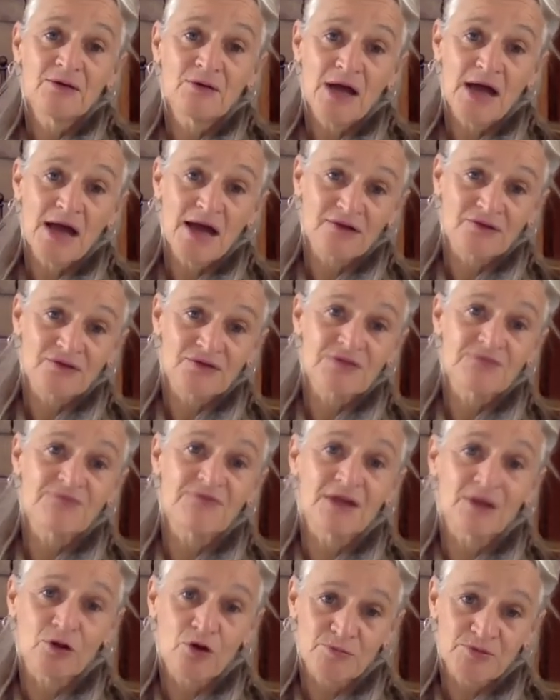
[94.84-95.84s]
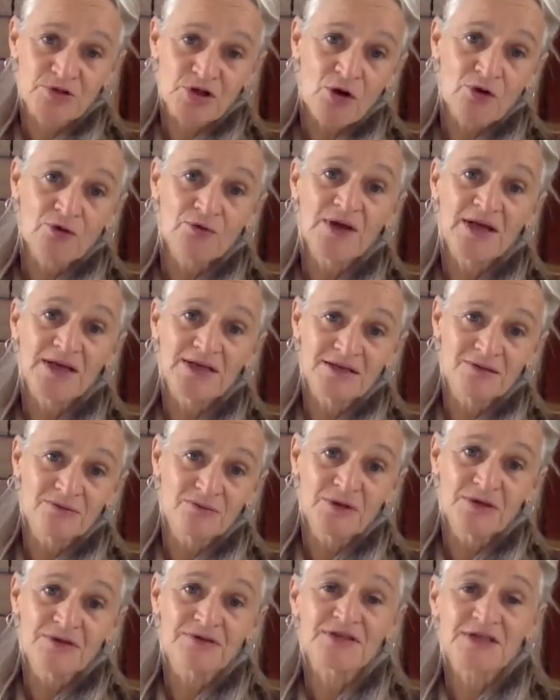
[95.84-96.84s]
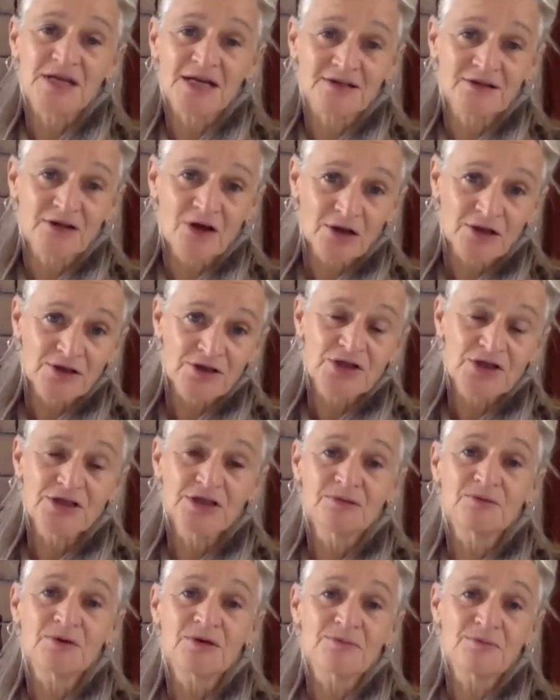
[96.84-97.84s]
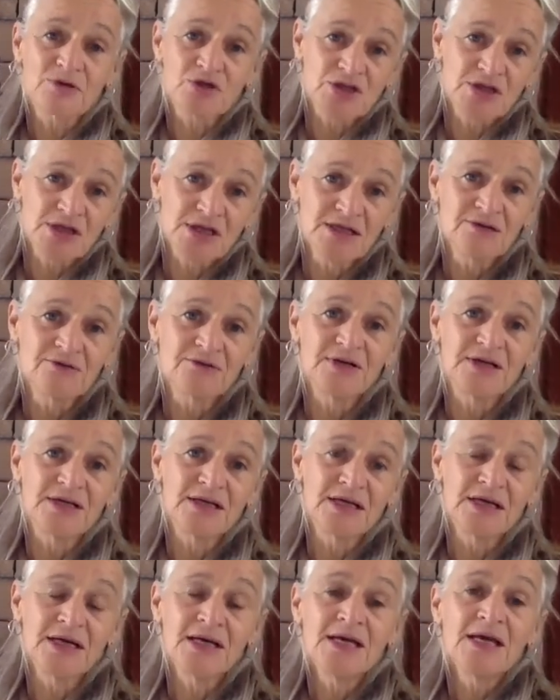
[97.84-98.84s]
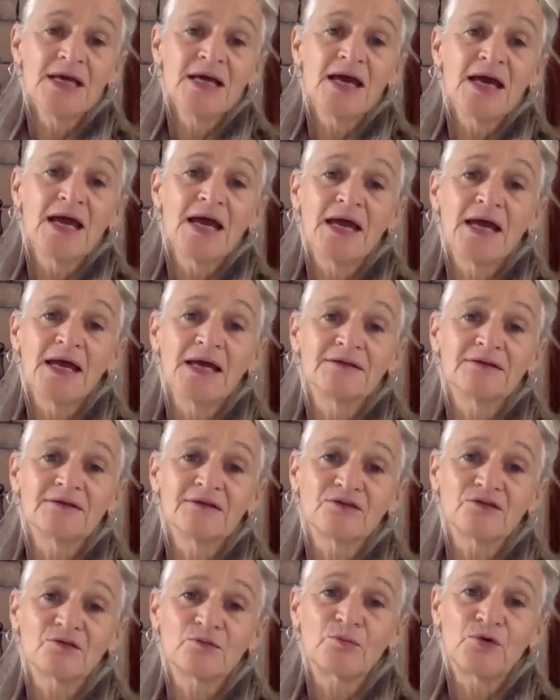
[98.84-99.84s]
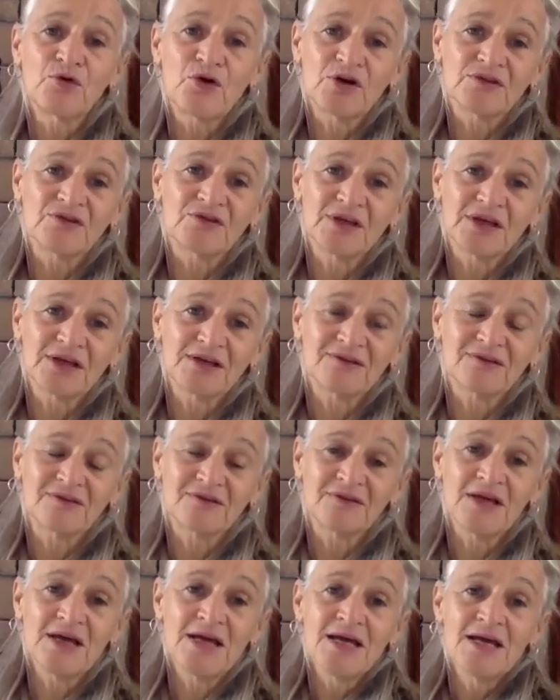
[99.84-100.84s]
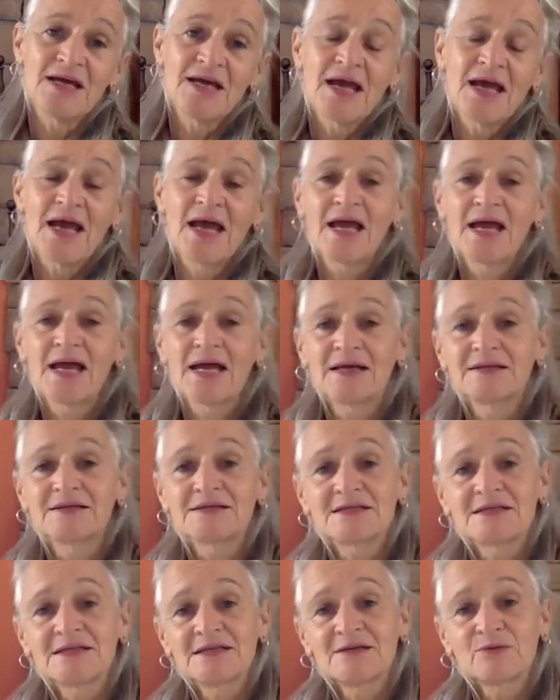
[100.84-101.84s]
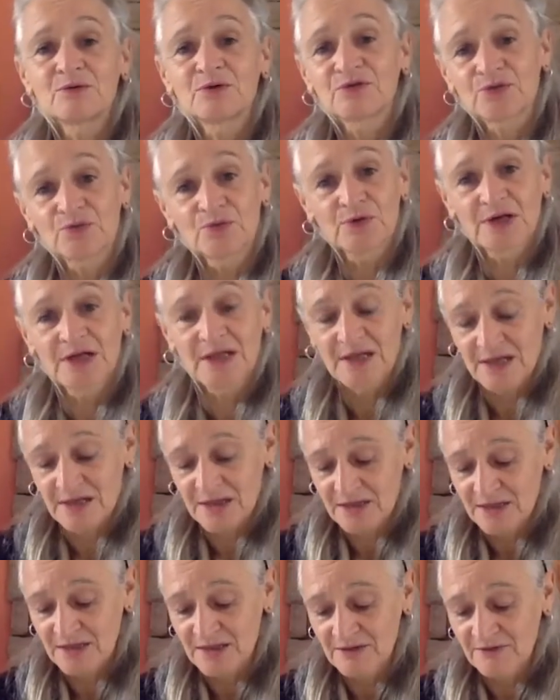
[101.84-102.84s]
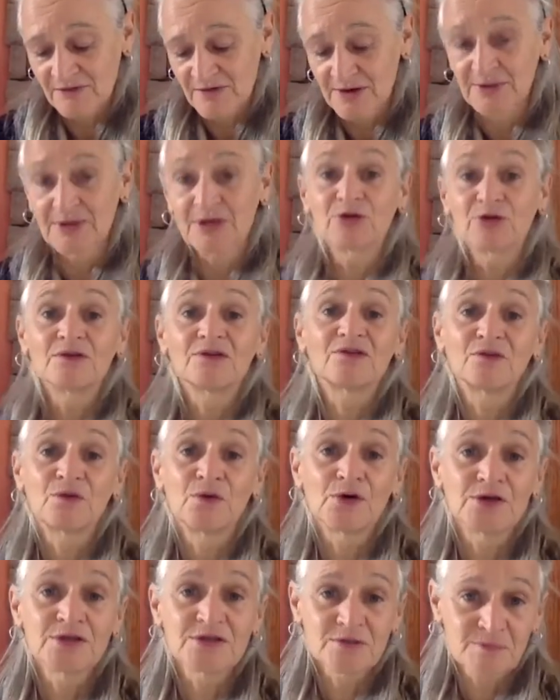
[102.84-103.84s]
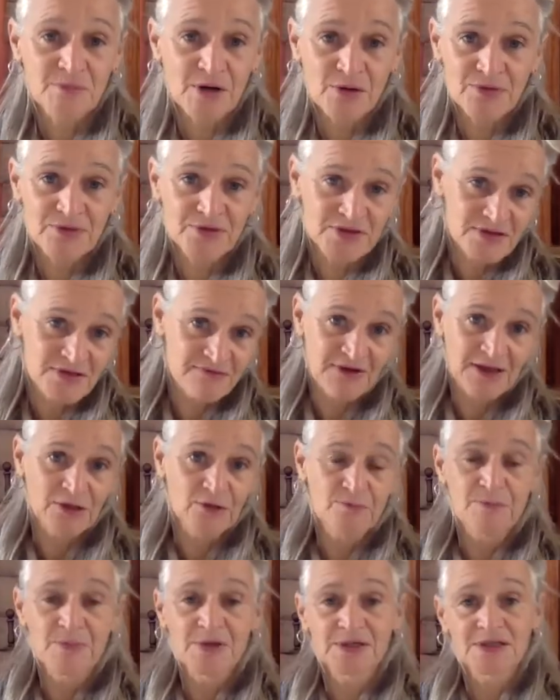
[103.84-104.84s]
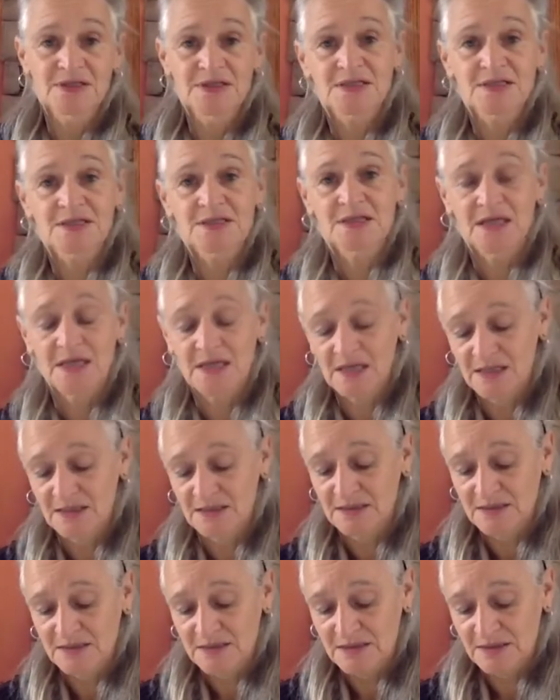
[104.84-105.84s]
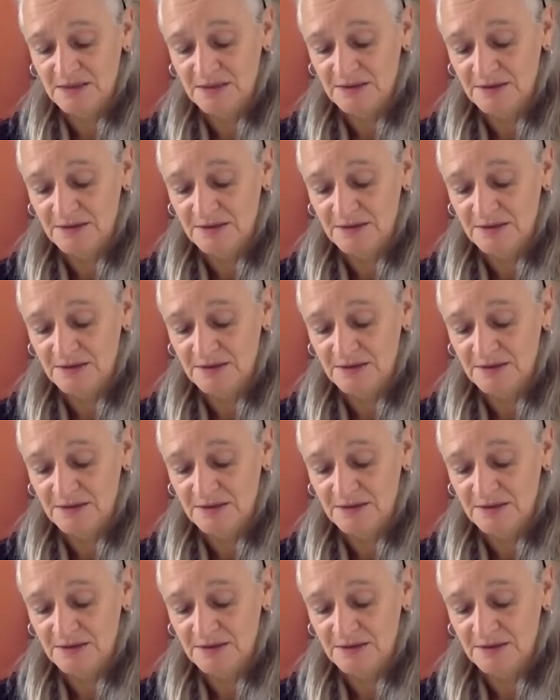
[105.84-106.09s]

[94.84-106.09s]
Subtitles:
has developed already with technology, with machinery, and this process. And he was really very concerned about the development. And